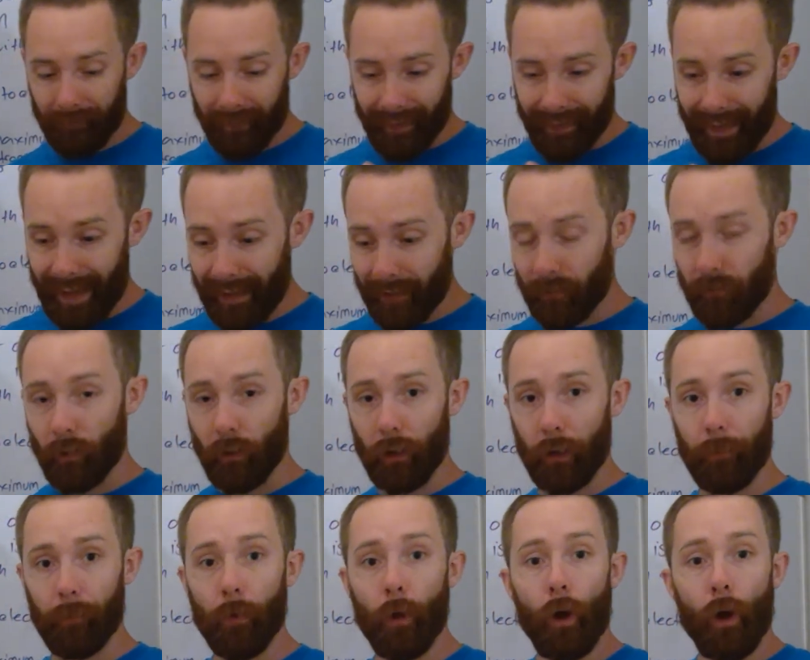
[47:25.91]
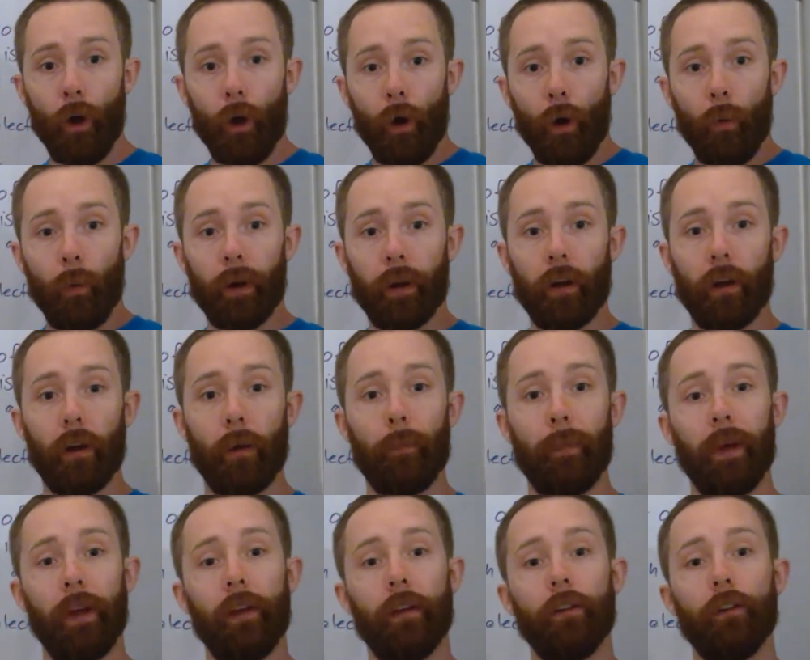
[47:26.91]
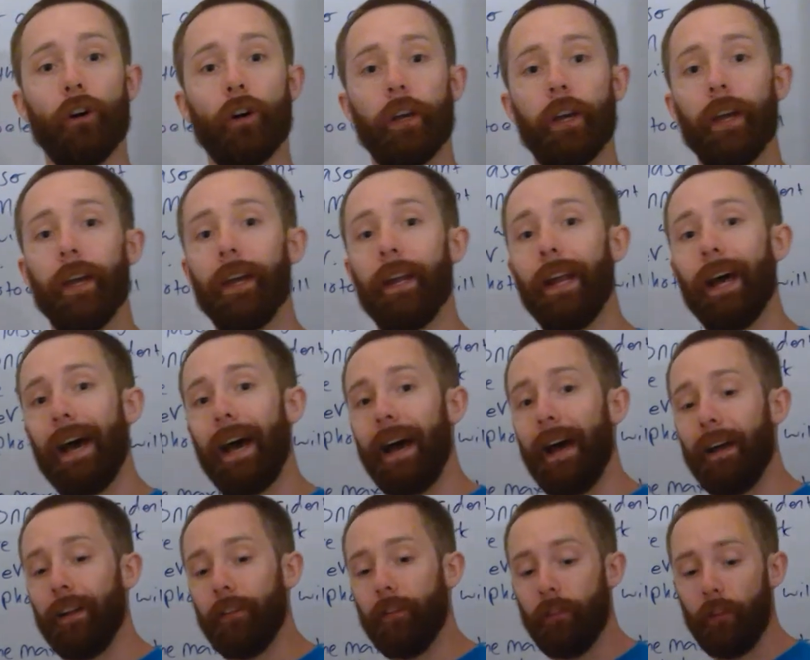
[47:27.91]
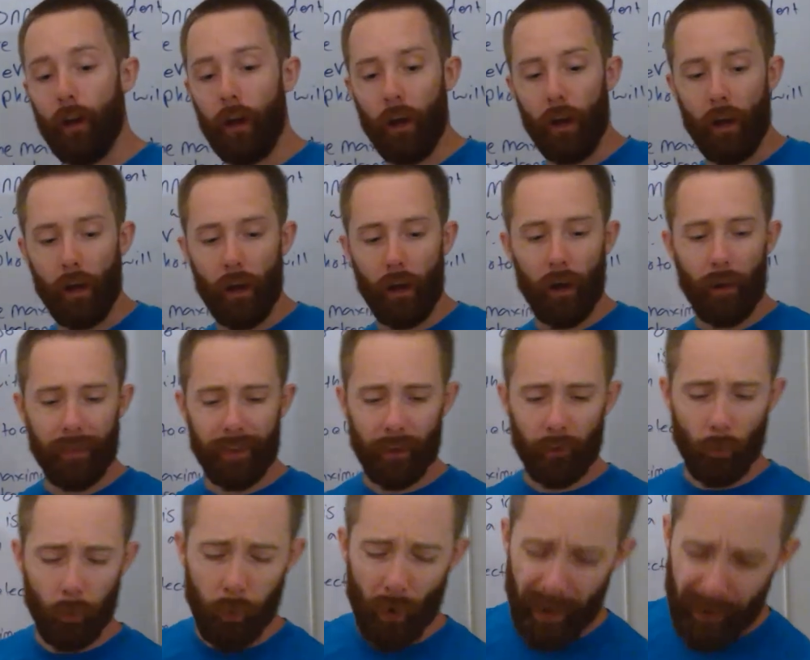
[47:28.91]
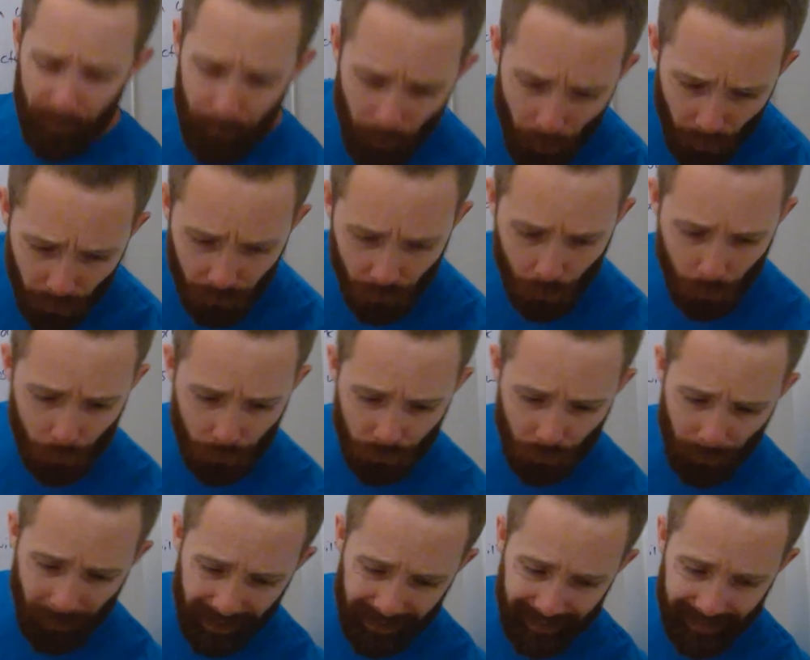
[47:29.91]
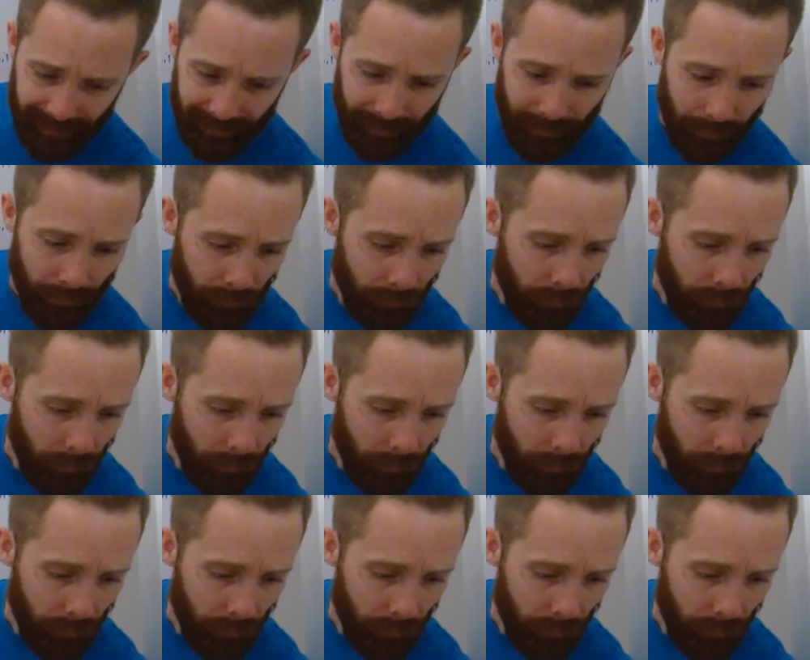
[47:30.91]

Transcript: Next time we're going to be looking at, I think it's wave-particle duality.